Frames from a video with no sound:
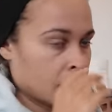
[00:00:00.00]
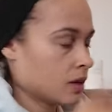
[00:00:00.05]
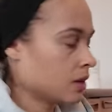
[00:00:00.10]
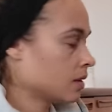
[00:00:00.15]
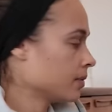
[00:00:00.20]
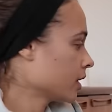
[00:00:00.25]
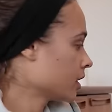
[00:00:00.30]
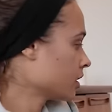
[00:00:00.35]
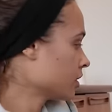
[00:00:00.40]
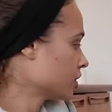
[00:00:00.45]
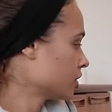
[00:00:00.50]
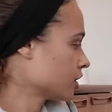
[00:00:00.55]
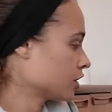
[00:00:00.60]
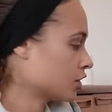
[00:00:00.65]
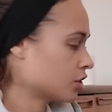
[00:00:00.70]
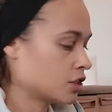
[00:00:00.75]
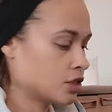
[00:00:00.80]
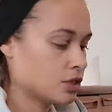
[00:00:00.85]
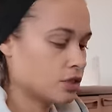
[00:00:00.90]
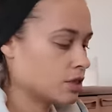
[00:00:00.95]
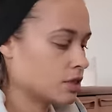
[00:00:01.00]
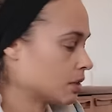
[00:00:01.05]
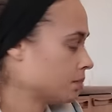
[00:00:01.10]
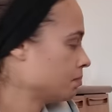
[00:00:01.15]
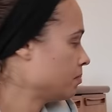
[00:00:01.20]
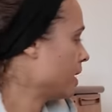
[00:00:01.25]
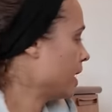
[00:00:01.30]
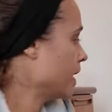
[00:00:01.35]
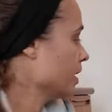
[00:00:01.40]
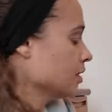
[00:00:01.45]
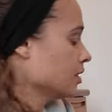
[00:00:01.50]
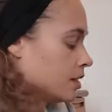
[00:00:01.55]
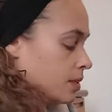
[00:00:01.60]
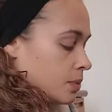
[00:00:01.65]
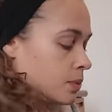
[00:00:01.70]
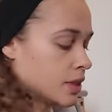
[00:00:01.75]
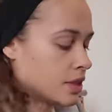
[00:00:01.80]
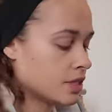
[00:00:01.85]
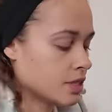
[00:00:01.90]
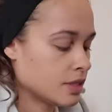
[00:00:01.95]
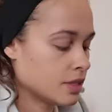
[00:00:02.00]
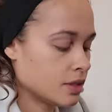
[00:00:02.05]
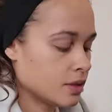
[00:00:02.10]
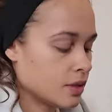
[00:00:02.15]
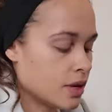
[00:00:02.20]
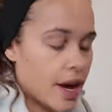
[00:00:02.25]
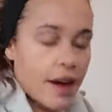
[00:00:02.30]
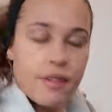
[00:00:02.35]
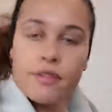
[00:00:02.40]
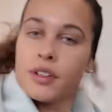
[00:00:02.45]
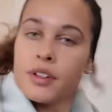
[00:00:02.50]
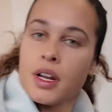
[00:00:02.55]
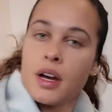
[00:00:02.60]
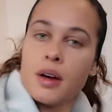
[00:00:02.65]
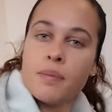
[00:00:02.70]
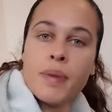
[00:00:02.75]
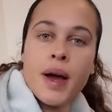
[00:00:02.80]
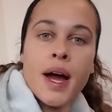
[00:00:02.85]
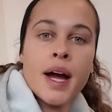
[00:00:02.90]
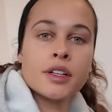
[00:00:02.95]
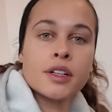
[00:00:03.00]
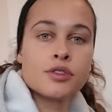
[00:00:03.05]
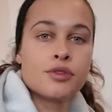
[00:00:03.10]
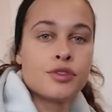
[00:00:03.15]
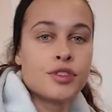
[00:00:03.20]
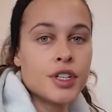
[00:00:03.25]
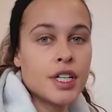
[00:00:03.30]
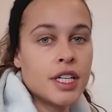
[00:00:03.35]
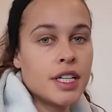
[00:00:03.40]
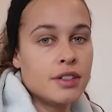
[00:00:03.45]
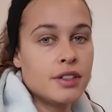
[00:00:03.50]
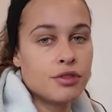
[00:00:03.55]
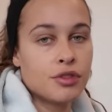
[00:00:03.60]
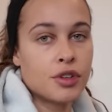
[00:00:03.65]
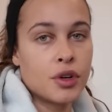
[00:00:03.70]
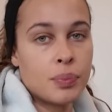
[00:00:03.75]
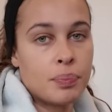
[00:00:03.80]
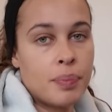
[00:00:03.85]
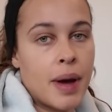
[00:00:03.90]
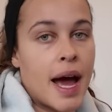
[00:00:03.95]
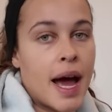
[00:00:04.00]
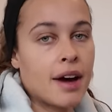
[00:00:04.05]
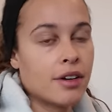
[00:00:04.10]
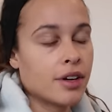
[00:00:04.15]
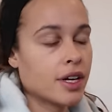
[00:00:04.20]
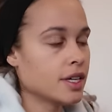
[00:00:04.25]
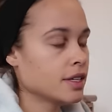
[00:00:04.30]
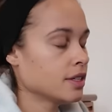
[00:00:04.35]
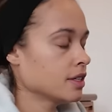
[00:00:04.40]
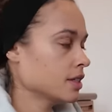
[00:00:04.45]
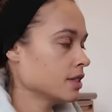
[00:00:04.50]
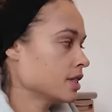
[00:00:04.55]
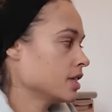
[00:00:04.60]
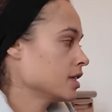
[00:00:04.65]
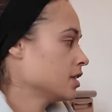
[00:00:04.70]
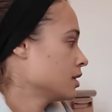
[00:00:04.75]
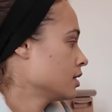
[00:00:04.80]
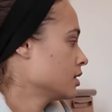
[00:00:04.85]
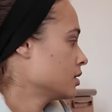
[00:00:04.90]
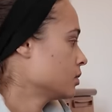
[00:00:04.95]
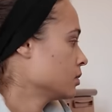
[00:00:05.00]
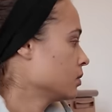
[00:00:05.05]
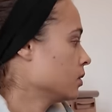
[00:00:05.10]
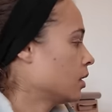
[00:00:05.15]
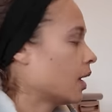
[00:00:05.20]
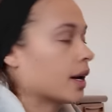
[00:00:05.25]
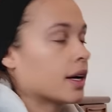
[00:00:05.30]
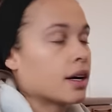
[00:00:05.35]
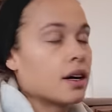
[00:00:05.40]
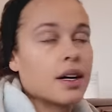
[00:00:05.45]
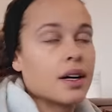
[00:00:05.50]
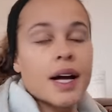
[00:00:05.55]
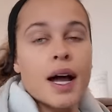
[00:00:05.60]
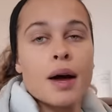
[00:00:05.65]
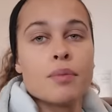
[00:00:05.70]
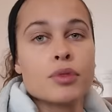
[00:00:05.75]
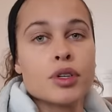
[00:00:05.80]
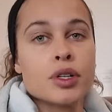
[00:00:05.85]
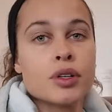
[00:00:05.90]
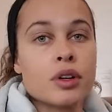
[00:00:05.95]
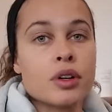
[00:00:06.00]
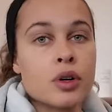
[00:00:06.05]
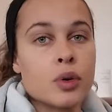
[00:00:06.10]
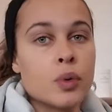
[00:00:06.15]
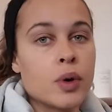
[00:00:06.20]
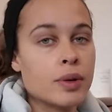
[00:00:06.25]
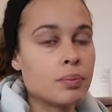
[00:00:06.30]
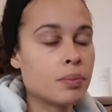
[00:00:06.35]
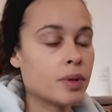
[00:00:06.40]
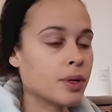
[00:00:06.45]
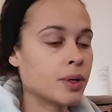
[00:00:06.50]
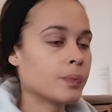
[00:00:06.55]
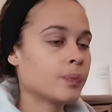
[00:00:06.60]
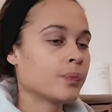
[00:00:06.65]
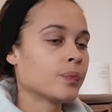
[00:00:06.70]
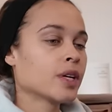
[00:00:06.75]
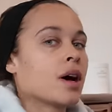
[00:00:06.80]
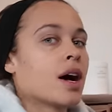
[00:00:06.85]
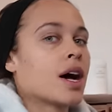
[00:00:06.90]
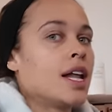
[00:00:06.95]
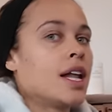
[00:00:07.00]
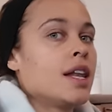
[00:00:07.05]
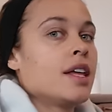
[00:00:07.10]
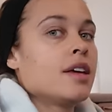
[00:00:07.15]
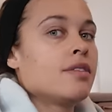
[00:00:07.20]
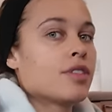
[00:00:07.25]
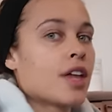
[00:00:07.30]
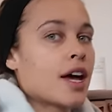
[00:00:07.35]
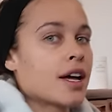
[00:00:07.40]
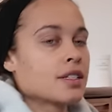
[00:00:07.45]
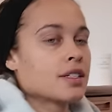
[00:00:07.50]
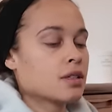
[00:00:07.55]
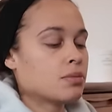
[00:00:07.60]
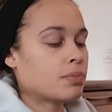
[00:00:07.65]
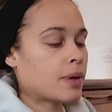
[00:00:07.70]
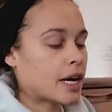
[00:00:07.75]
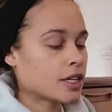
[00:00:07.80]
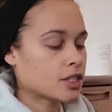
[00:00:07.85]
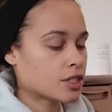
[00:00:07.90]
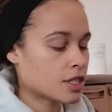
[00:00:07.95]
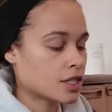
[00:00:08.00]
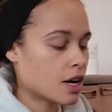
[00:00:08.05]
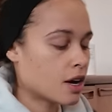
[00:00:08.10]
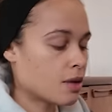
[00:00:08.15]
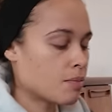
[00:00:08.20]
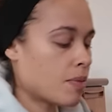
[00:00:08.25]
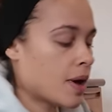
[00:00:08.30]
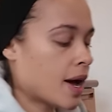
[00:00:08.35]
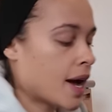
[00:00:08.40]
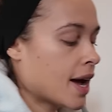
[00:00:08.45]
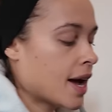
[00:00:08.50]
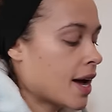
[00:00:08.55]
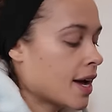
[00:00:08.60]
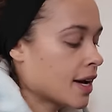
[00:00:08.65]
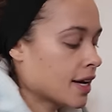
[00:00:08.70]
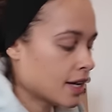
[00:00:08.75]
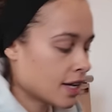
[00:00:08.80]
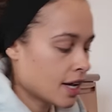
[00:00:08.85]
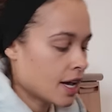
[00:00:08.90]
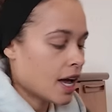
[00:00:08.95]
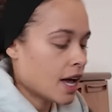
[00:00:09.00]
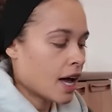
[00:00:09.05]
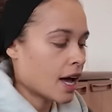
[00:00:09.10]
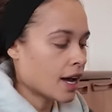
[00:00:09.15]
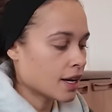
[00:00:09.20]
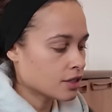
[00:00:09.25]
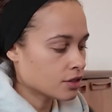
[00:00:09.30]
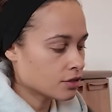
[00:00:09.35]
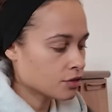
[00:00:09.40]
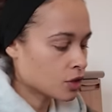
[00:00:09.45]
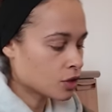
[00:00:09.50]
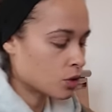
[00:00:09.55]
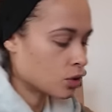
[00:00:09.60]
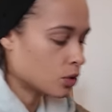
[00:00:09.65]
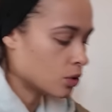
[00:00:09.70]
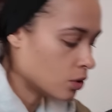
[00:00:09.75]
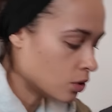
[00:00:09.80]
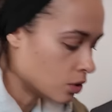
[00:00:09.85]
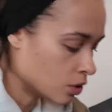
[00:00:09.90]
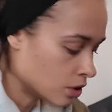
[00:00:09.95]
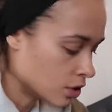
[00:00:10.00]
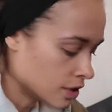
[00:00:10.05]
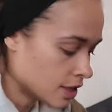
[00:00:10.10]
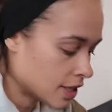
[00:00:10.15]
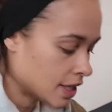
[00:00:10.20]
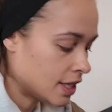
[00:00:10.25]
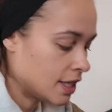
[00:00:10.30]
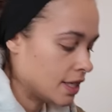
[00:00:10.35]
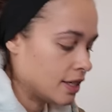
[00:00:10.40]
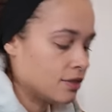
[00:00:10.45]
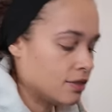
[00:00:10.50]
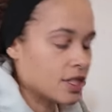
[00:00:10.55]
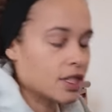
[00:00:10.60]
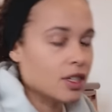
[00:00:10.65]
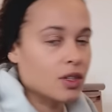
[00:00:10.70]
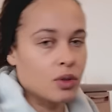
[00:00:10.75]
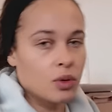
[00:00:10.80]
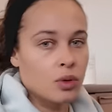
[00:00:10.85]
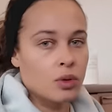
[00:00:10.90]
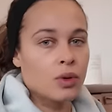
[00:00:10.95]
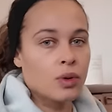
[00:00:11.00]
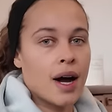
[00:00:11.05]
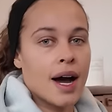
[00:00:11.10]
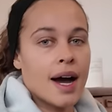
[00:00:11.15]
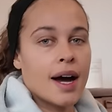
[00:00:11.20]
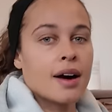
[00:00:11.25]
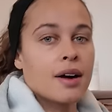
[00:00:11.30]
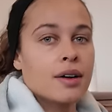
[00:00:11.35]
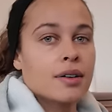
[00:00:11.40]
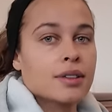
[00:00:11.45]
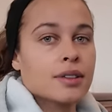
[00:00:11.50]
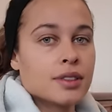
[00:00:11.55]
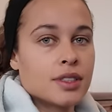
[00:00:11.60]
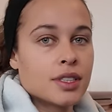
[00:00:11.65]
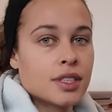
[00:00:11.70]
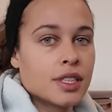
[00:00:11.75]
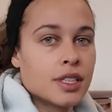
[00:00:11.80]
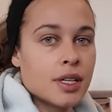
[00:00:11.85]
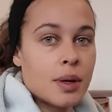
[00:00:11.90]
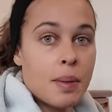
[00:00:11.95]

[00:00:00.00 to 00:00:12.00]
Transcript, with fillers: Oh my gosh, excuse the mess. We still haven't unpacked fully from Paris. This is all like our camera equipment, but I leave that to Bash to unpack. And of course, he leaves it all out.